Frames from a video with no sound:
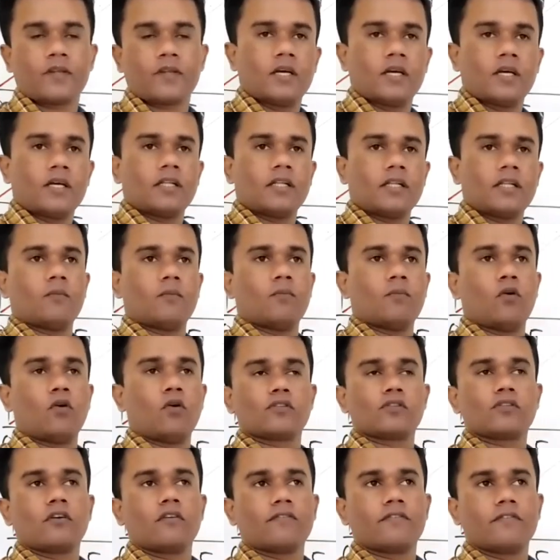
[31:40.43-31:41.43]
Then moles
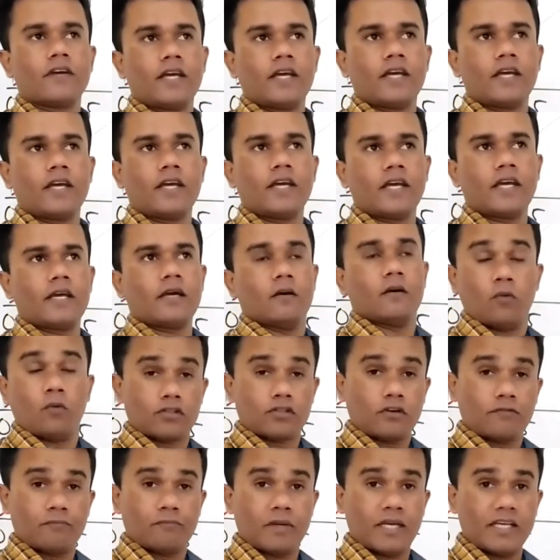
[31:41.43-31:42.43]
of
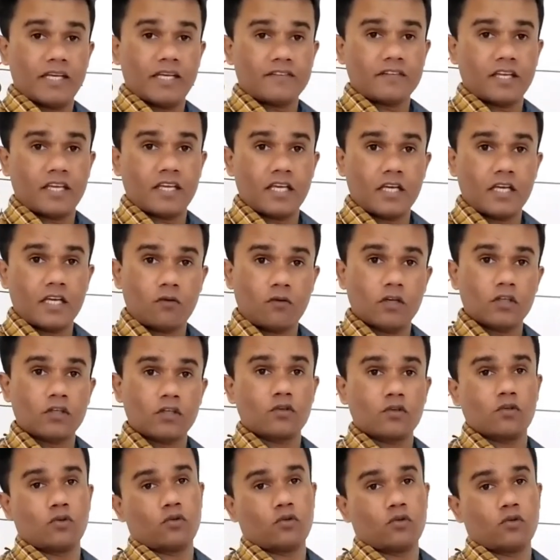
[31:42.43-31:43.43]
B is equal
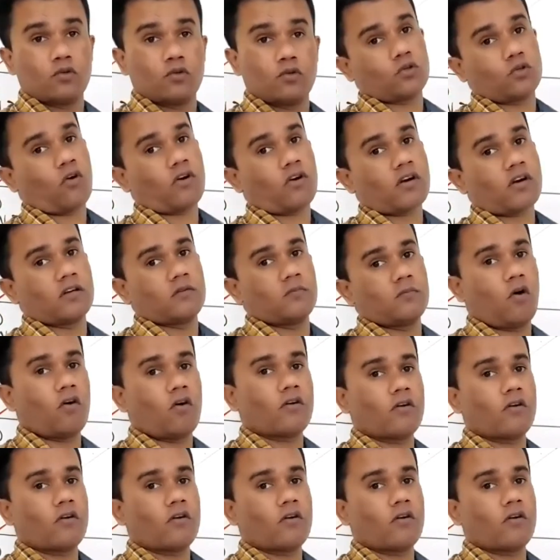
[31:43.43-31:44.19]
to total mole.